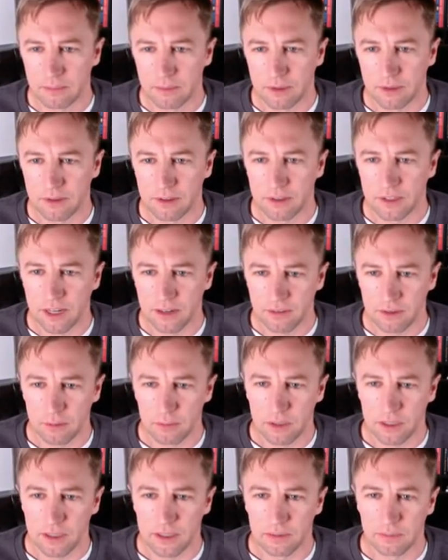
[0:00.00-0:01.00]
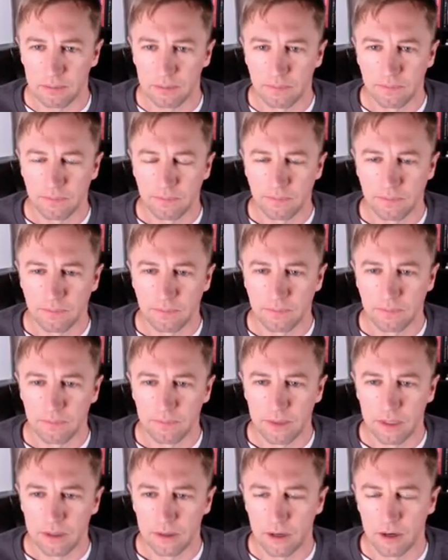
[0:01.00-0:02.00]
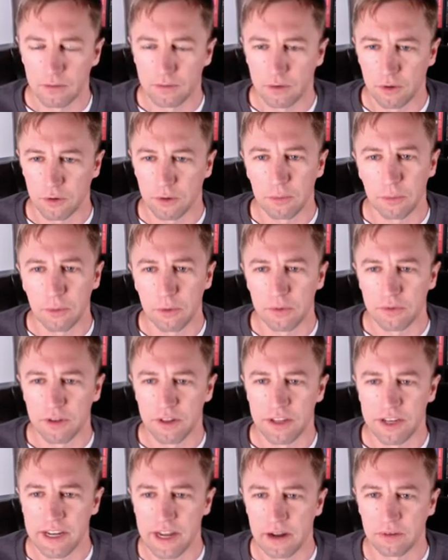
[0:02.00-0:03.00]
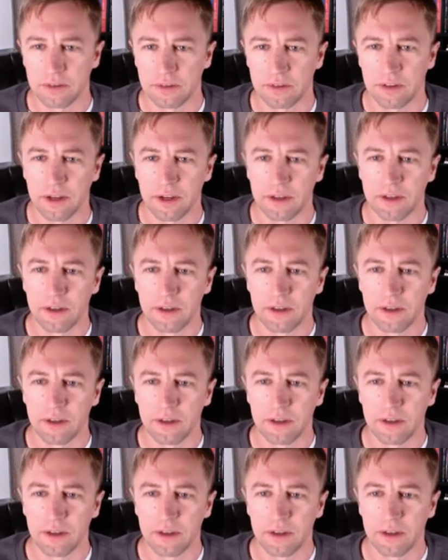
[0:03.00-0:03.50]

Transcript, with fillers: This could definitely be um, a farther move to the downside.